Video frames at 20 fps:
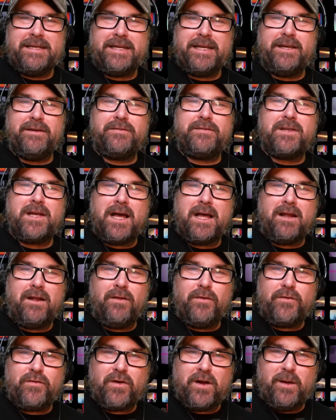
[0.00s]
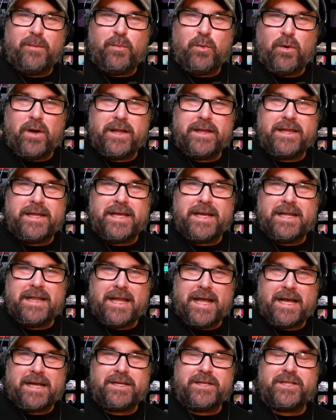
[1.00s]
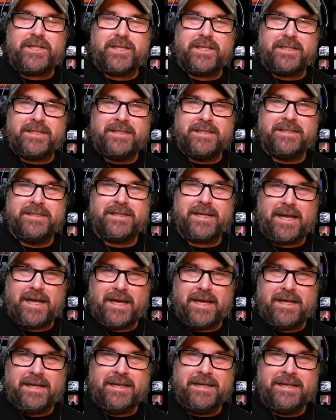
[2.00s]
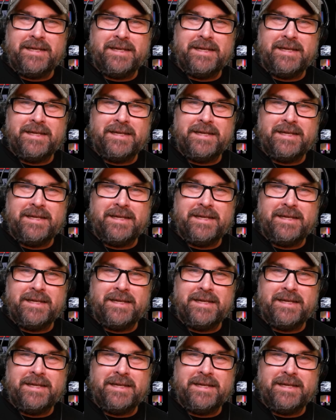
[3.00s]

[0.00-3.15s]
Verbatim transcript: if Donald Trump won the election, okay,